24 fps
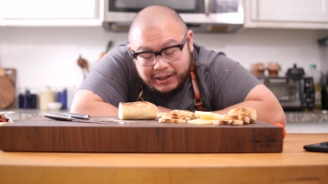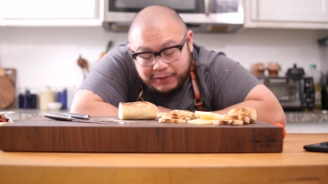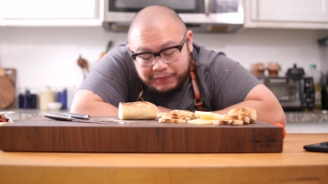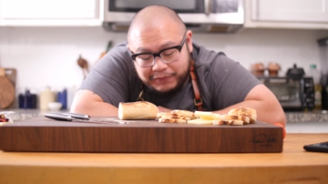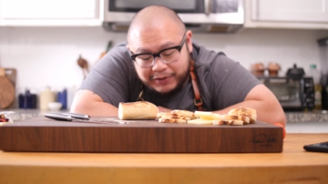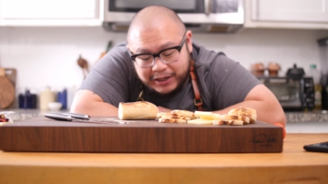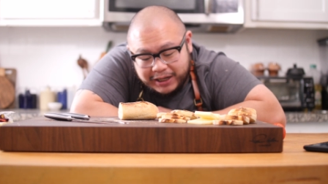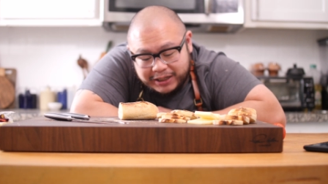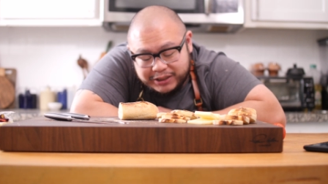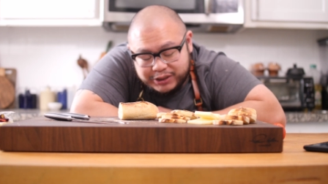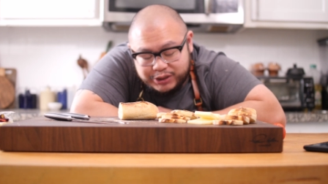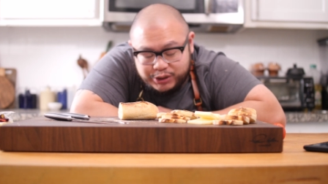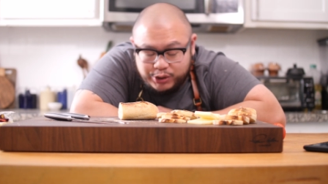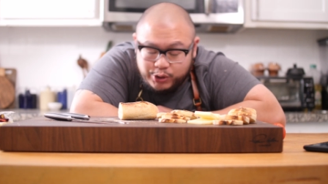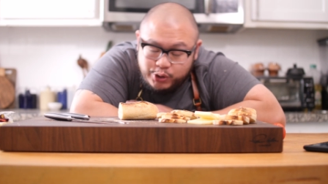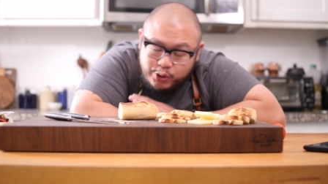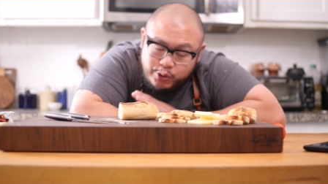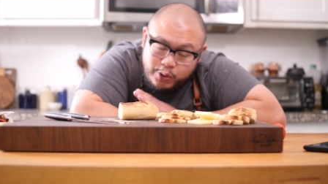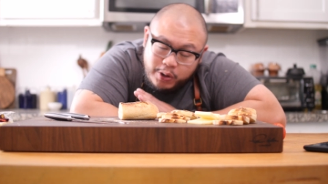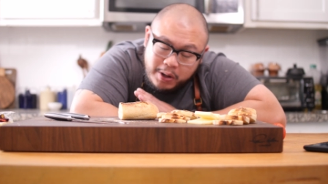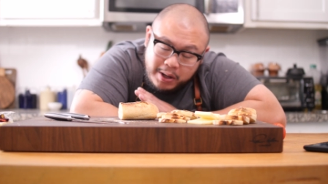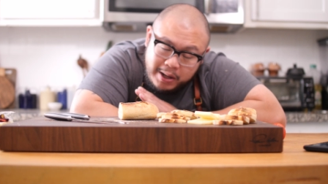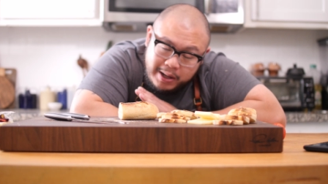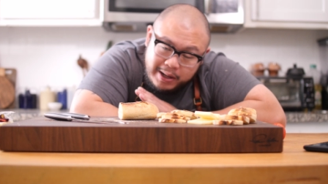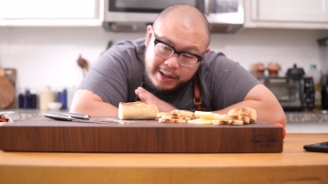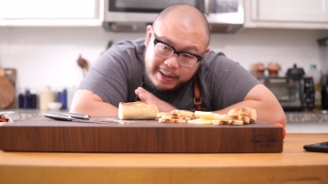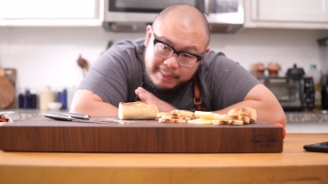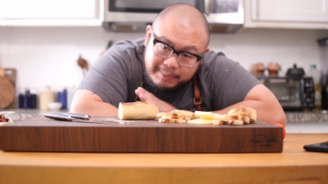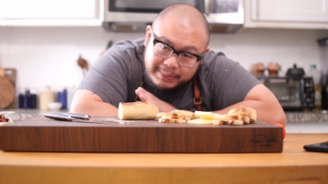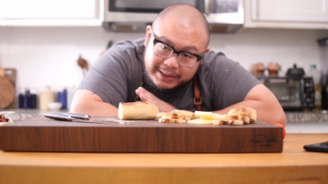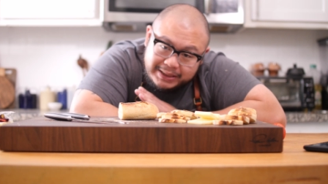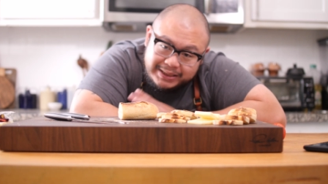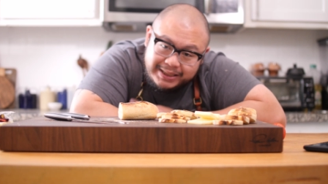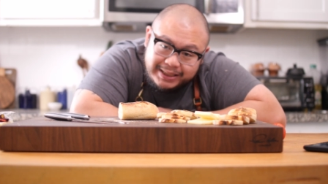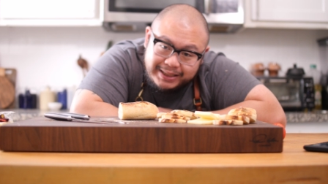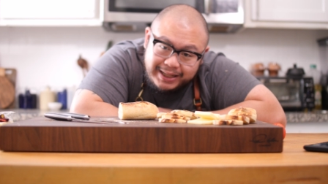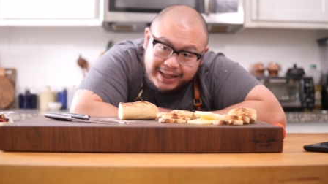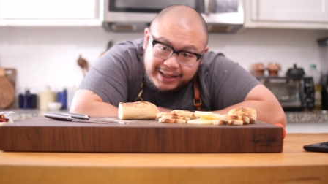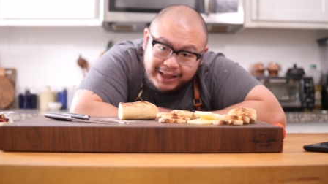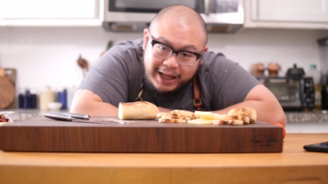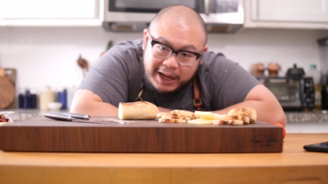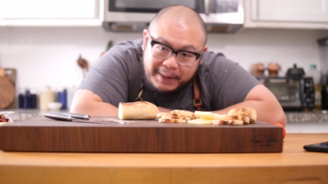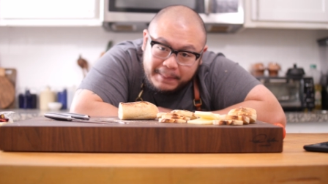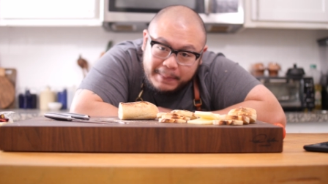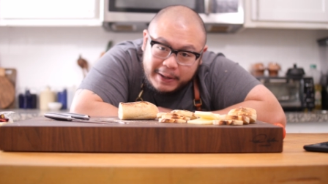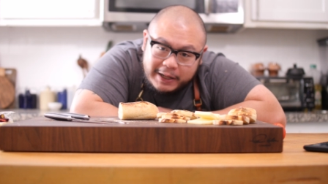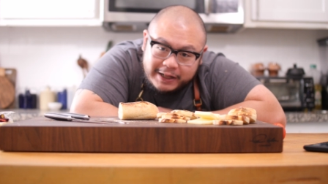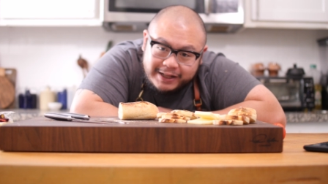If you guys do, please hit that
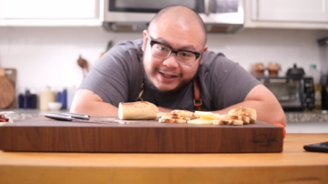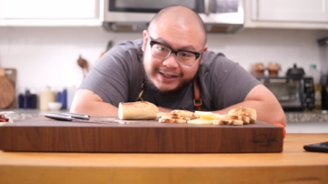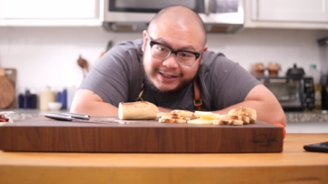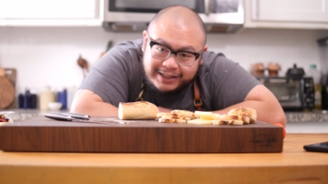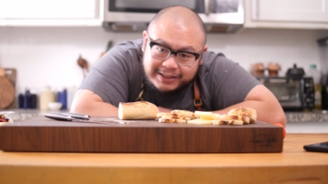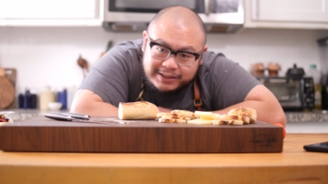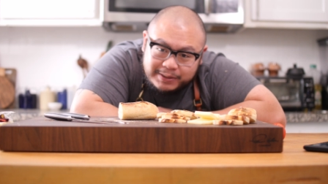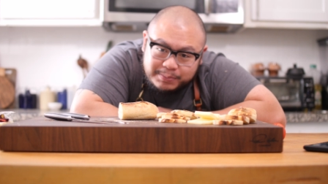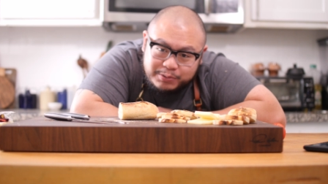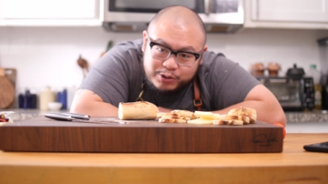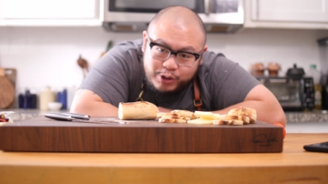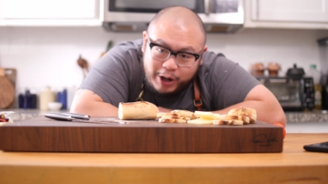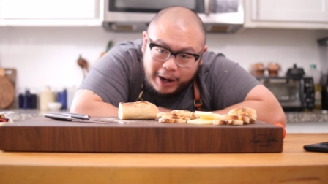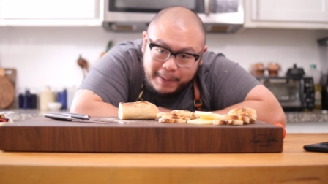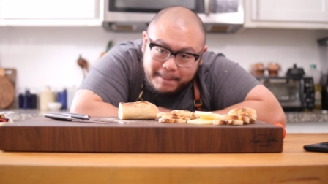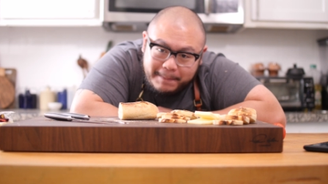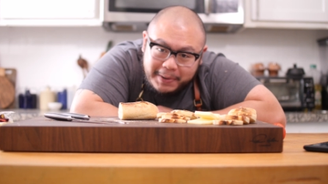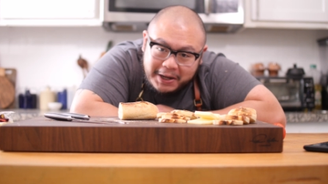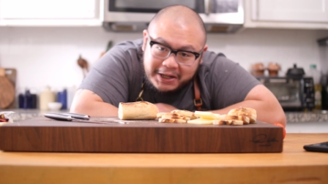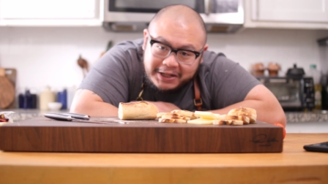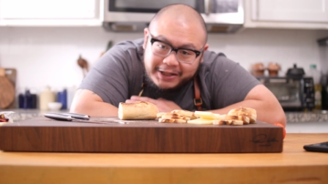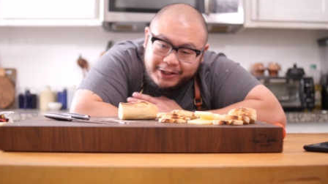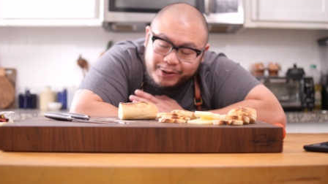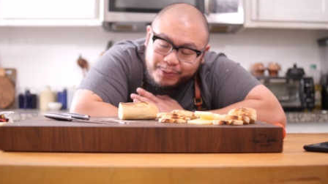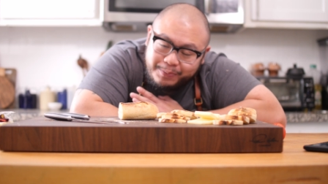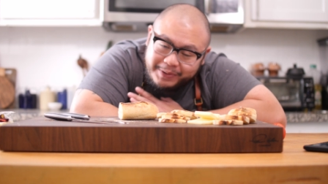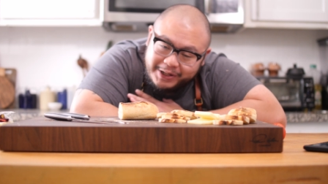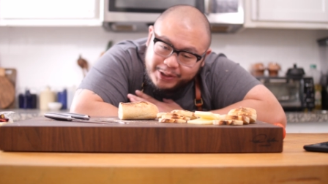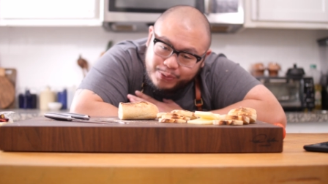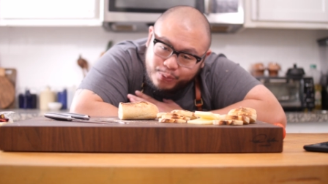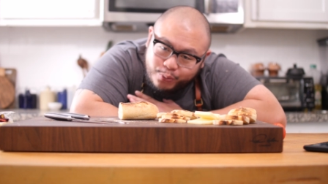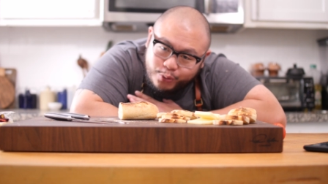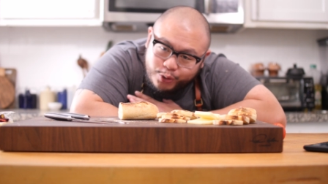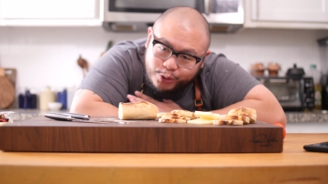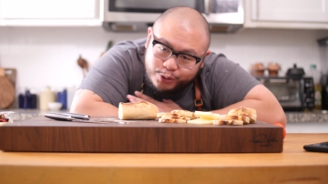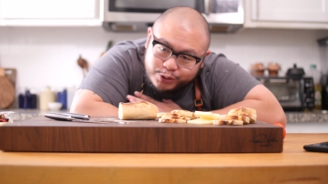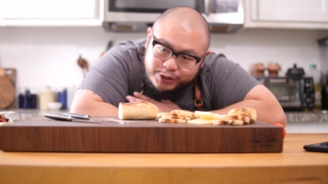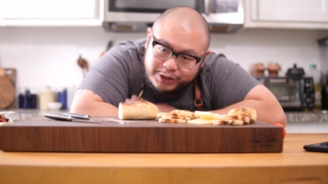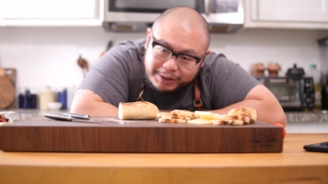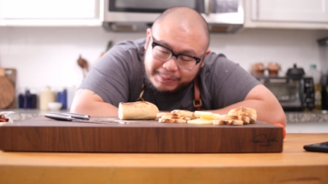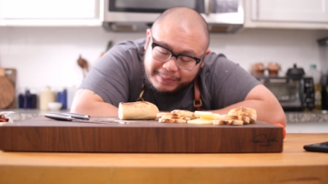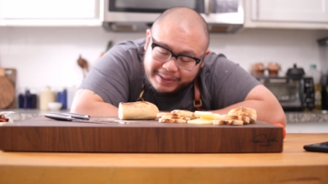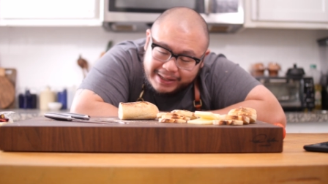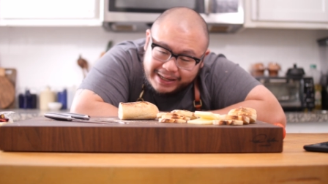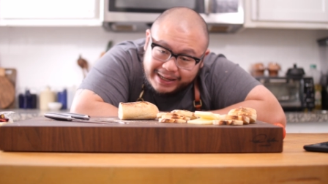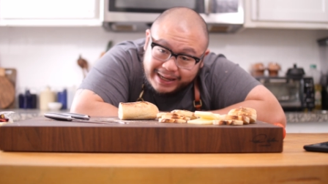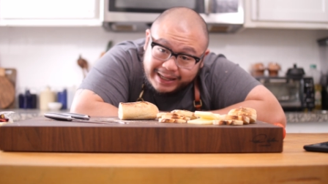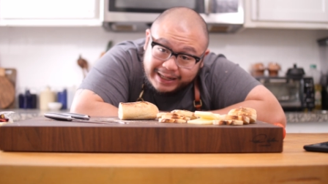like button, hit that subscribe button. It'll mean the world to
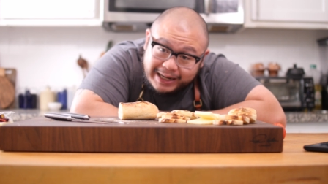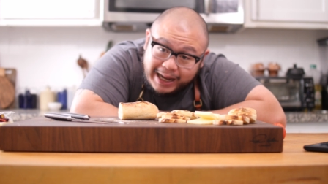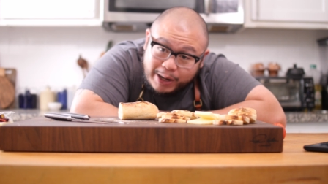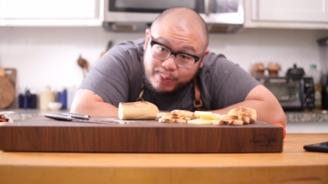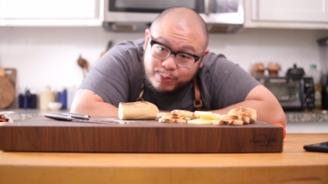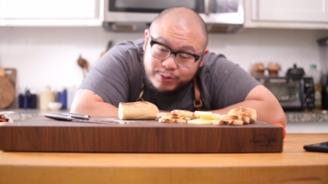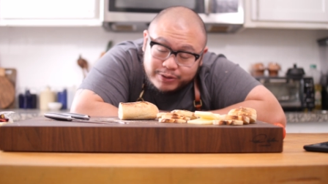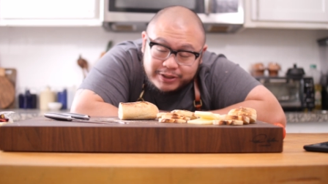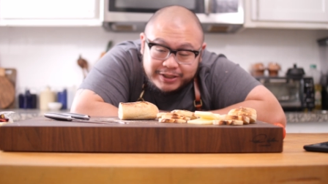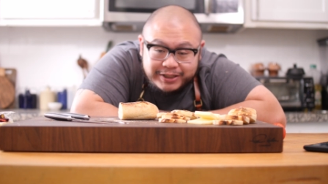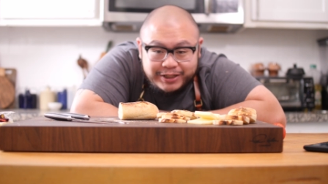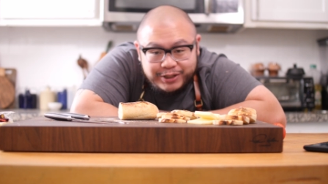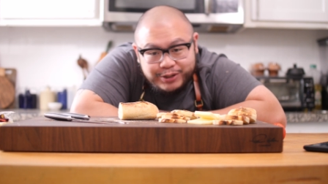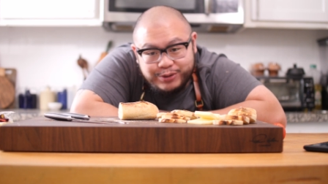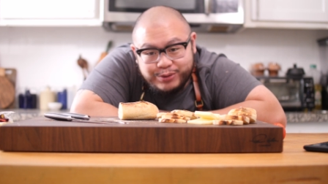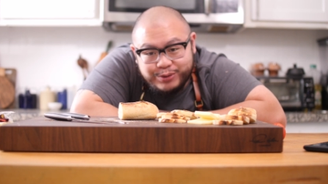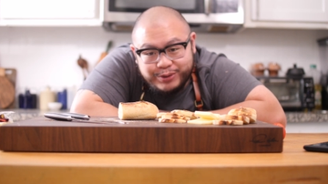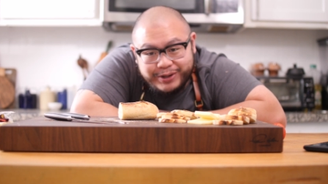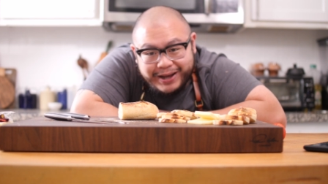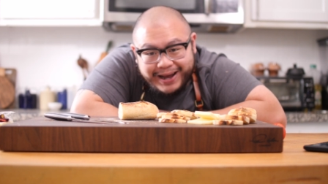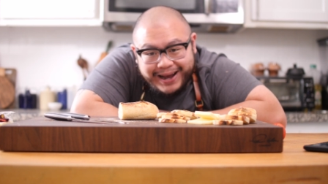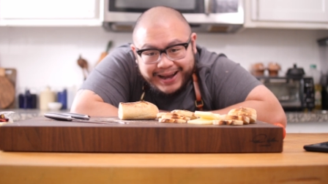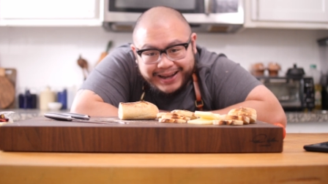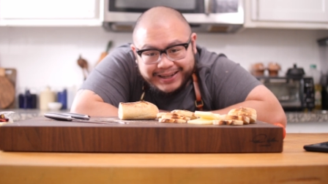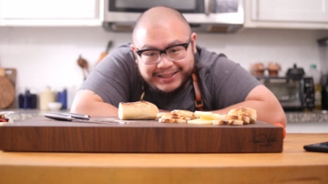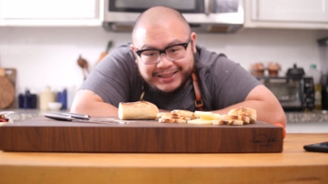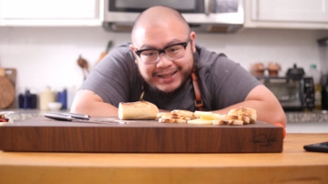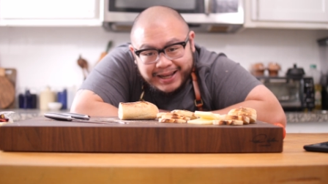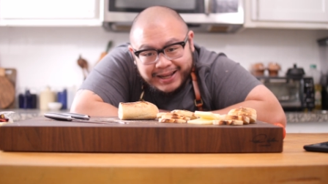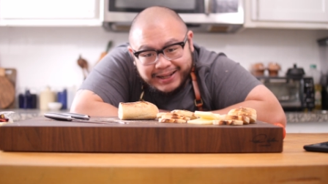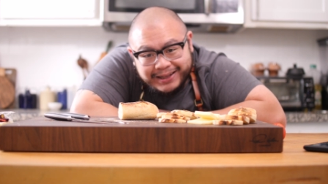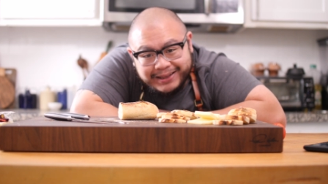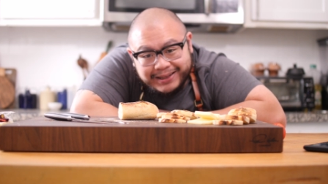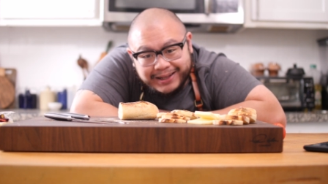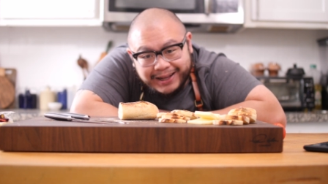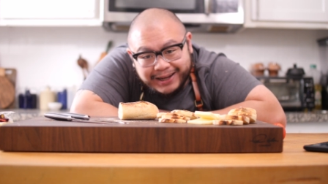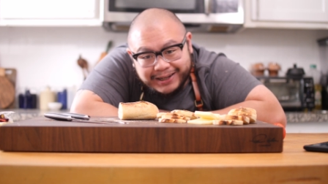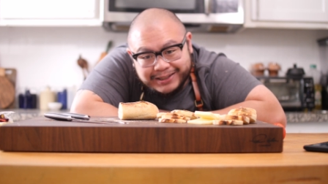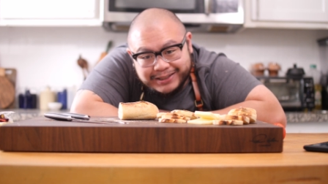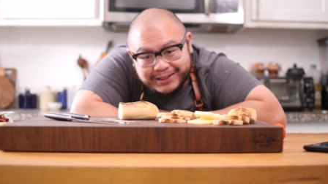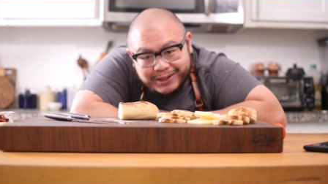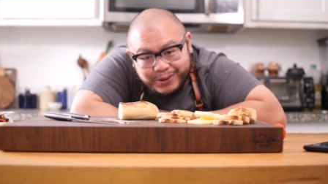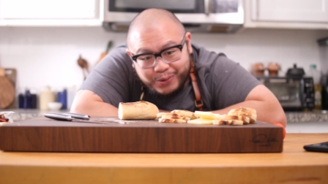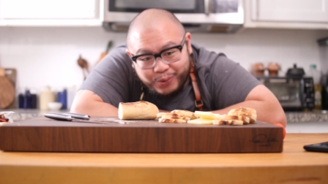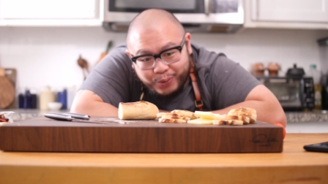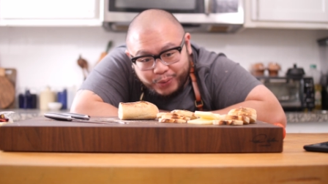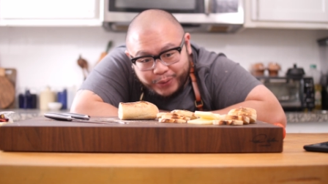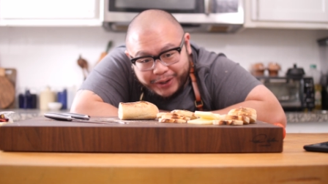me and I will see you guys next
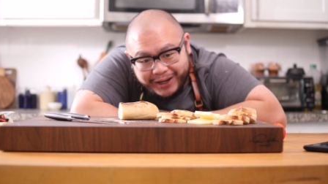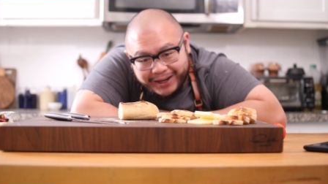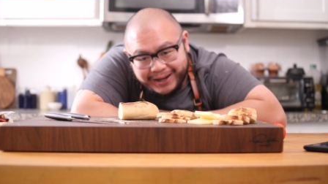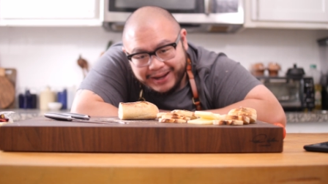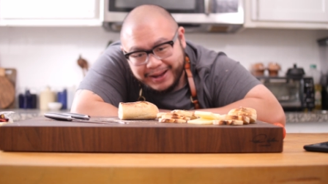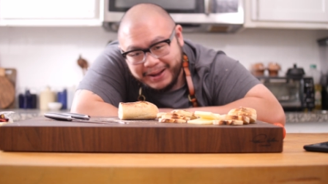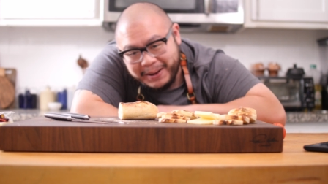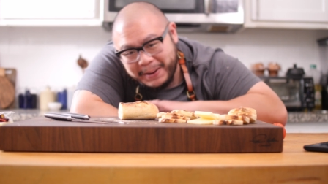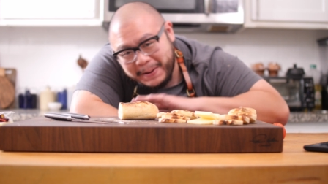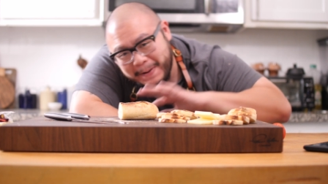week.